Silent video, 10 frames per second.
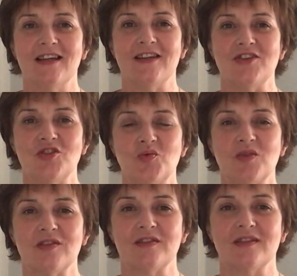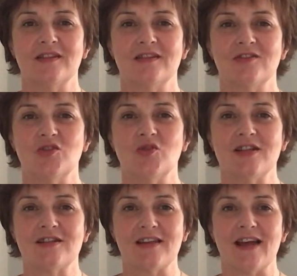that you will go
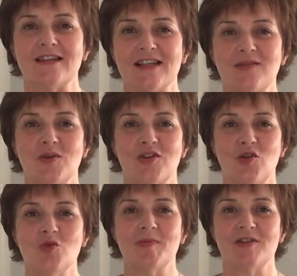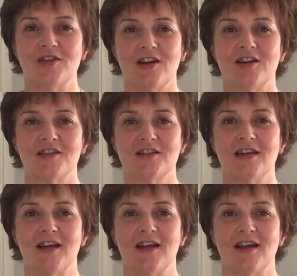into that day with hope in your heart